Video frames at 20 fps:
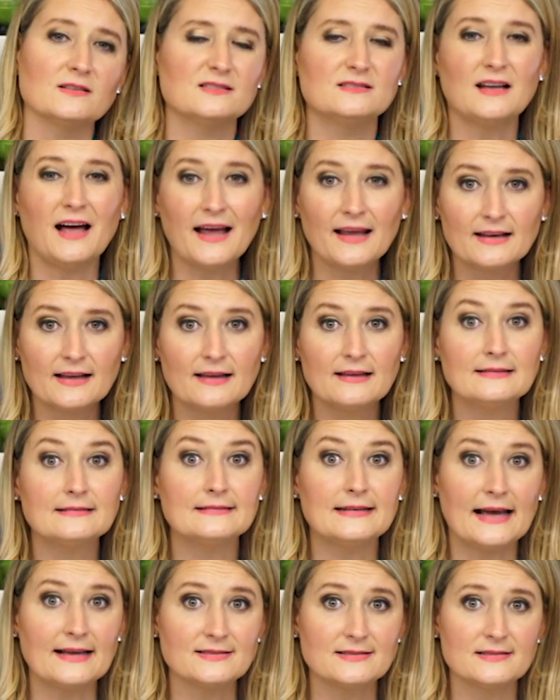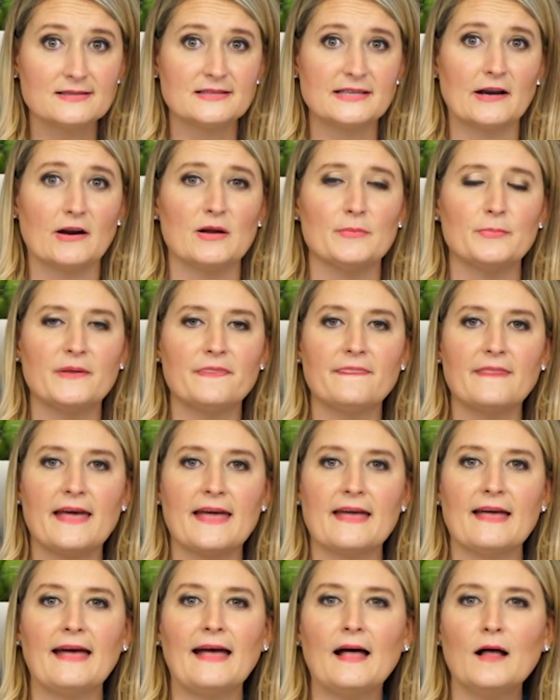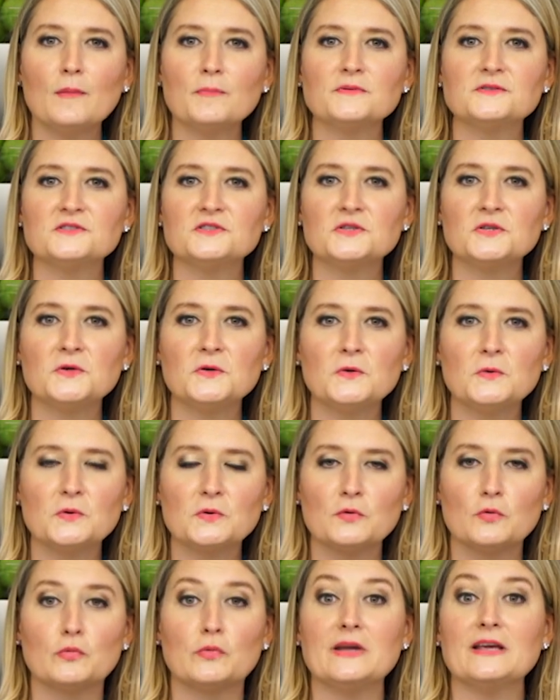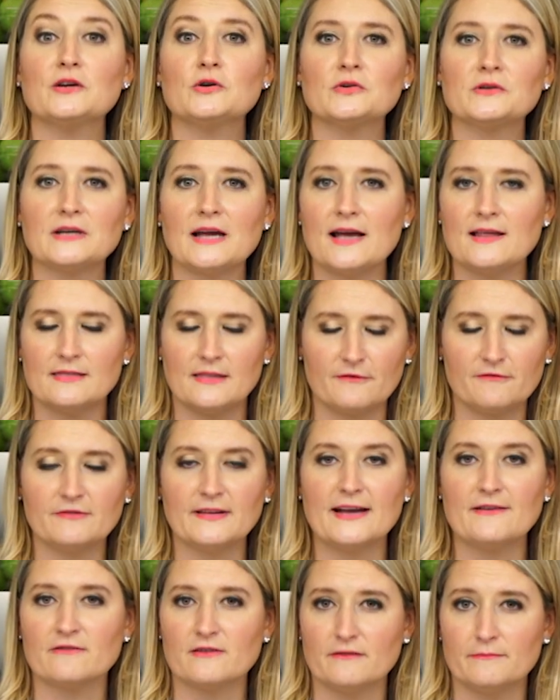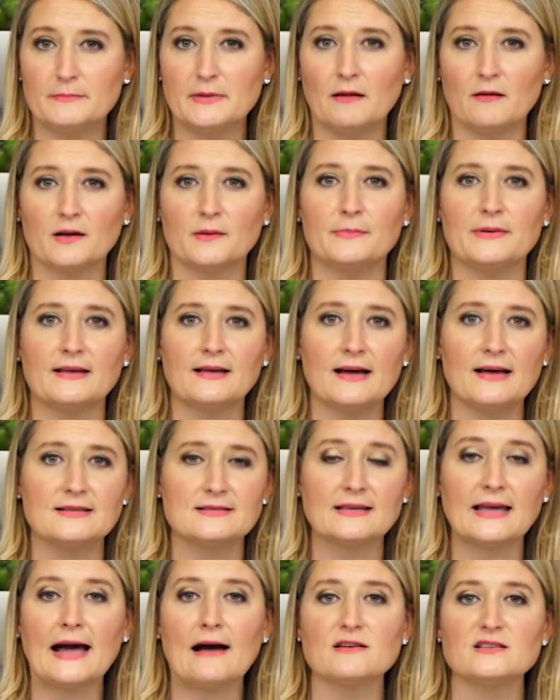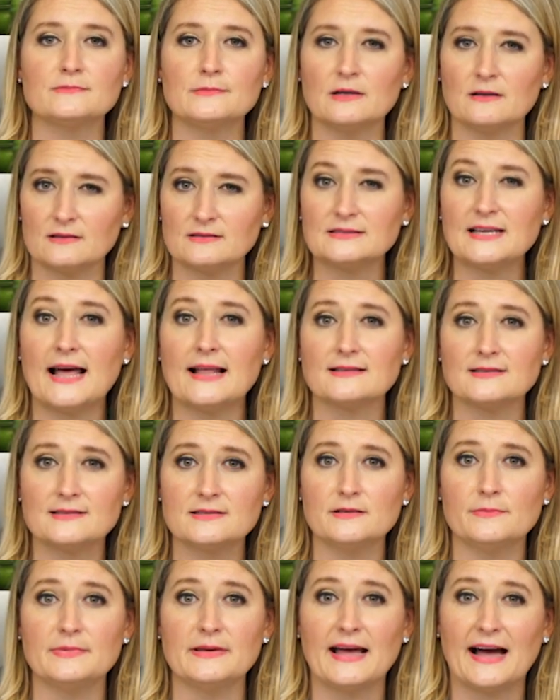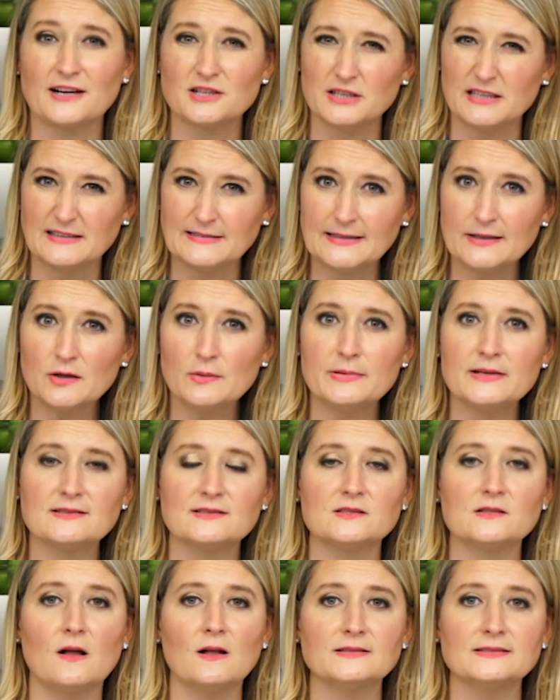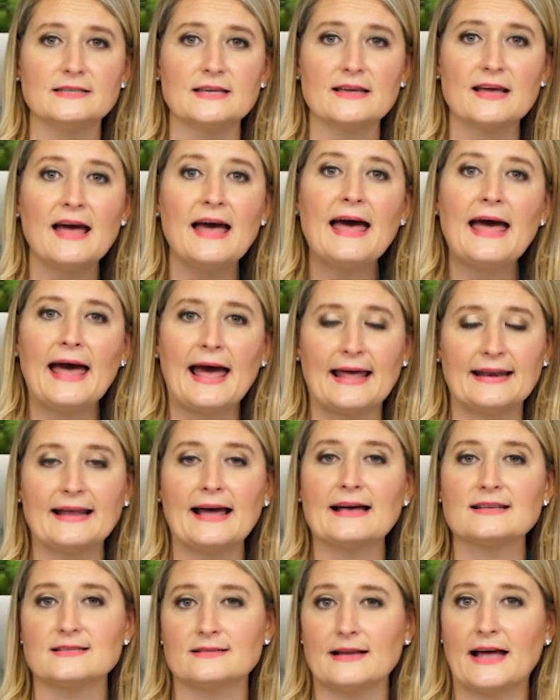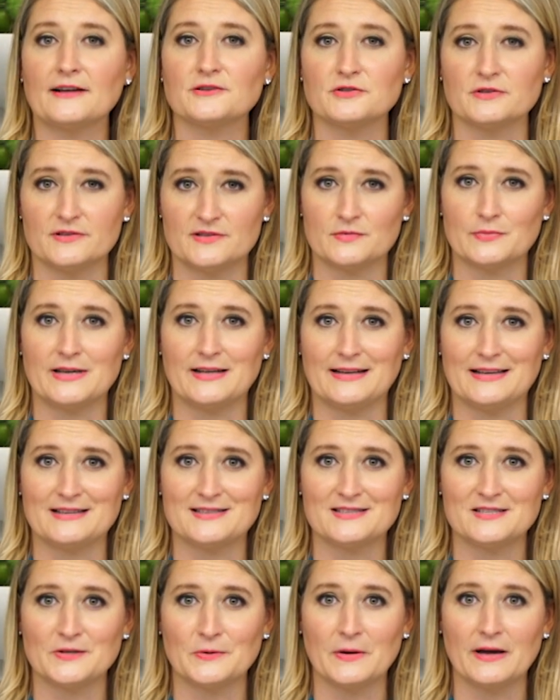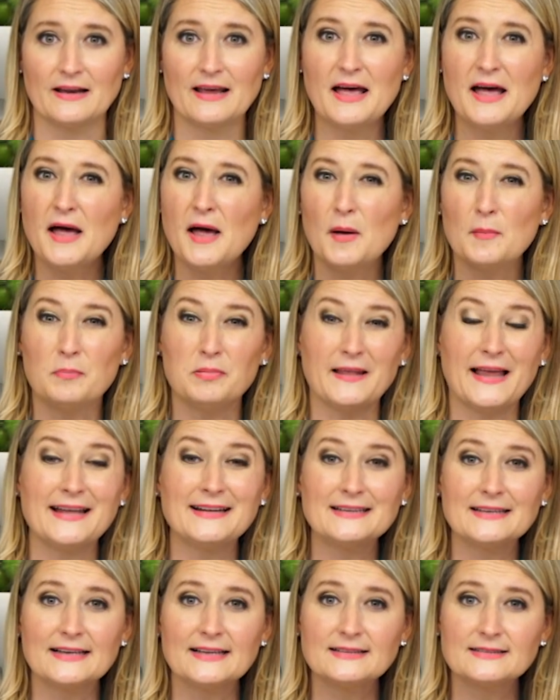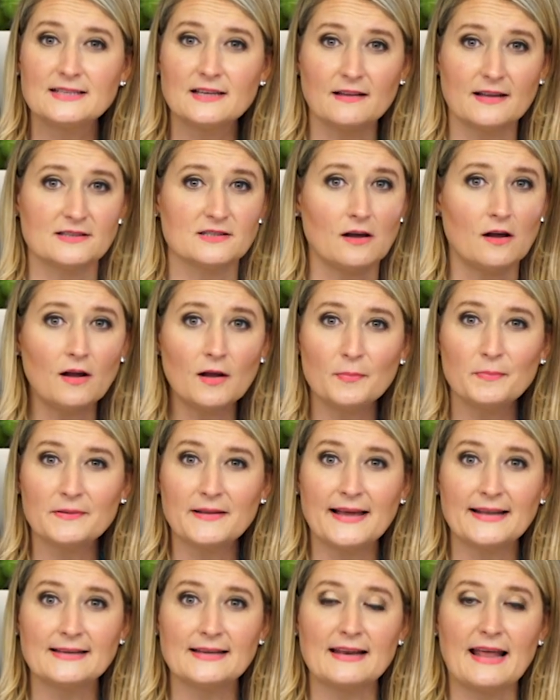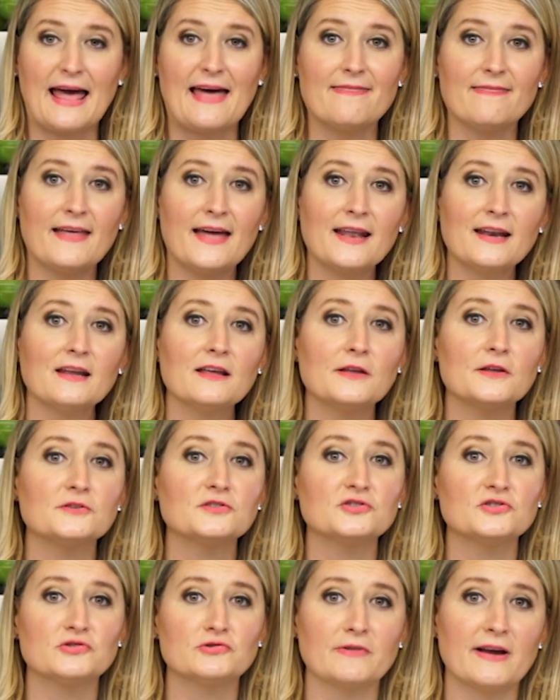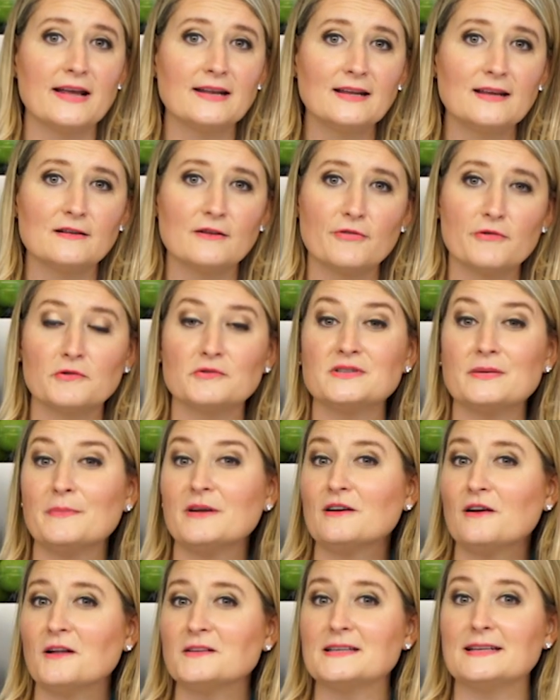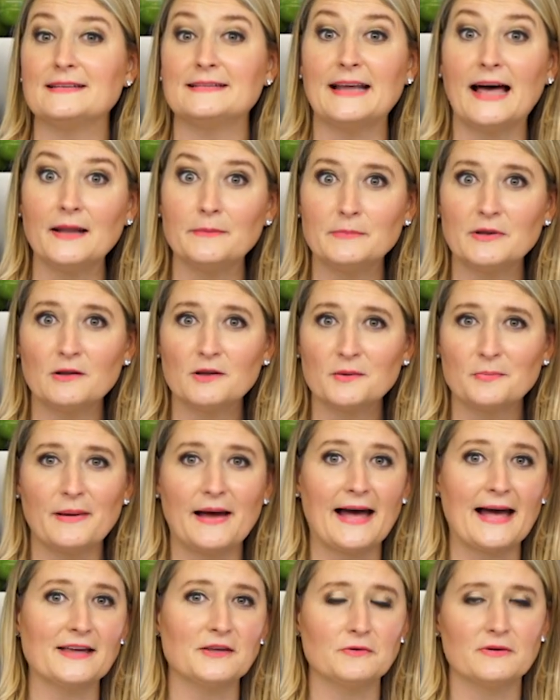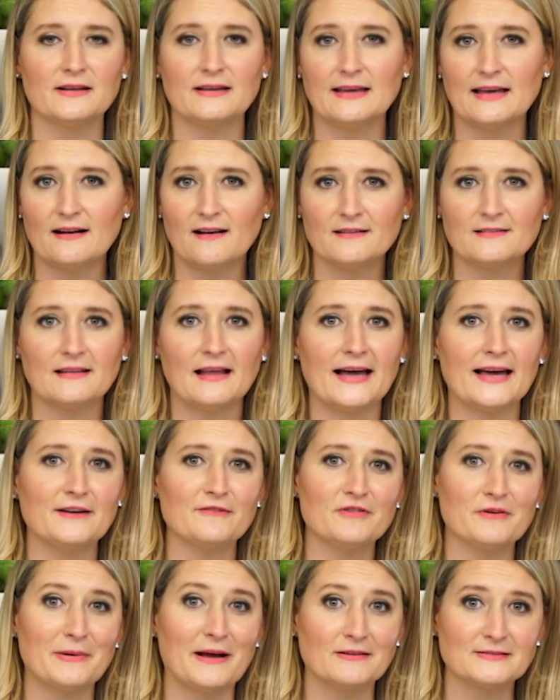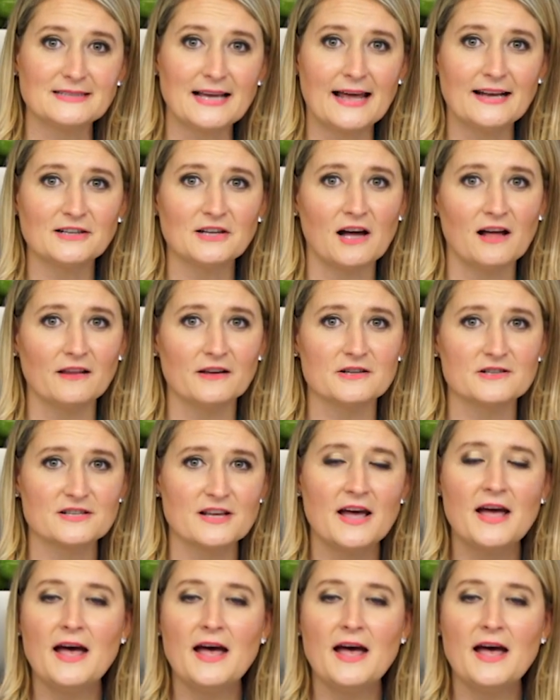not necessary, but they help to recreate the flavor of milk because cow's milk tends to be actually a little bit salty and has a natural sweetness to it. Blend it till it's all blended and then strain it through something called a nut milk bag you can get online for about $10.